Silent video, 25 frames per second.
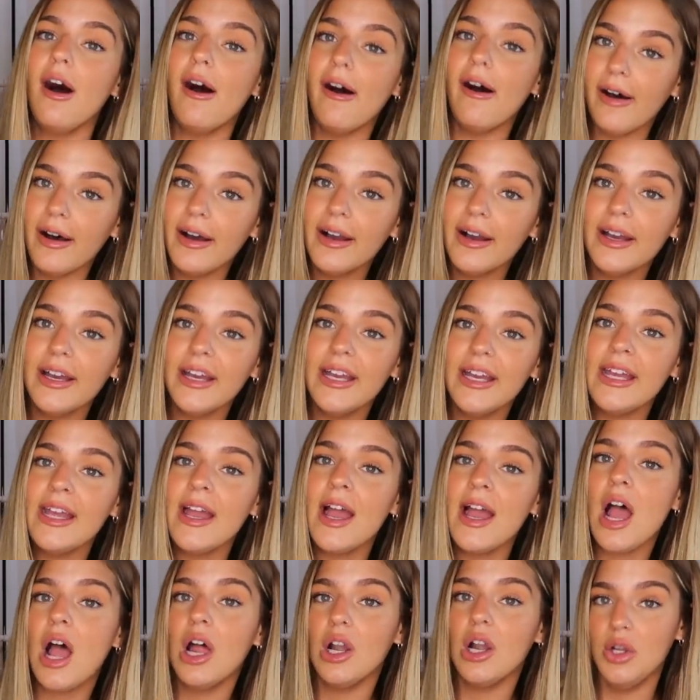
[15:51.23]

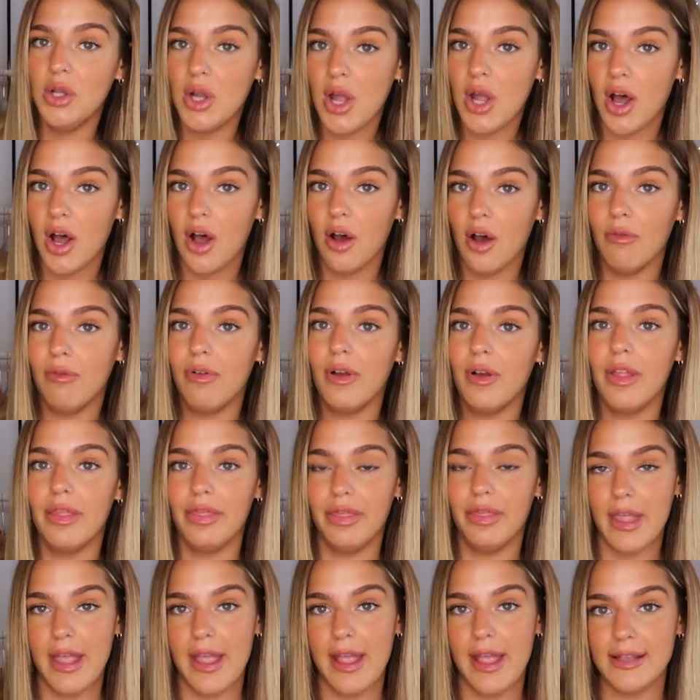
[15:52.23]
I love
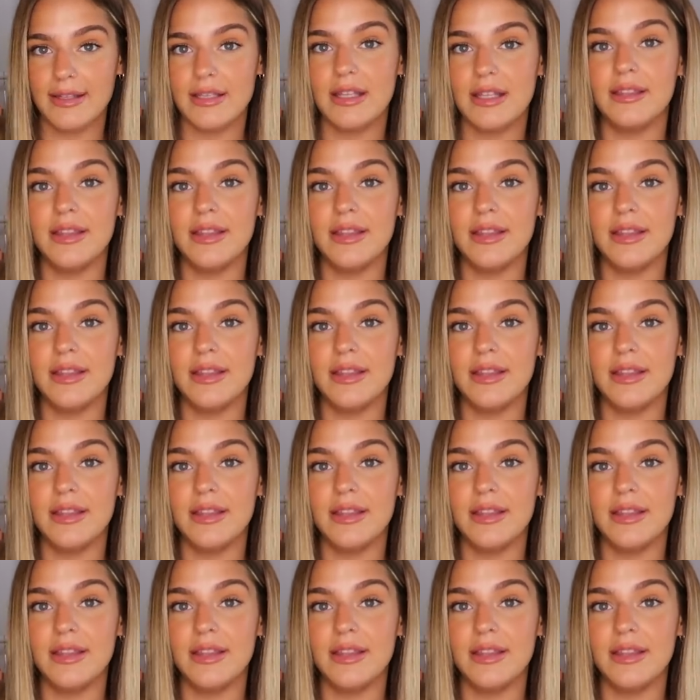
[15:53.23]
this.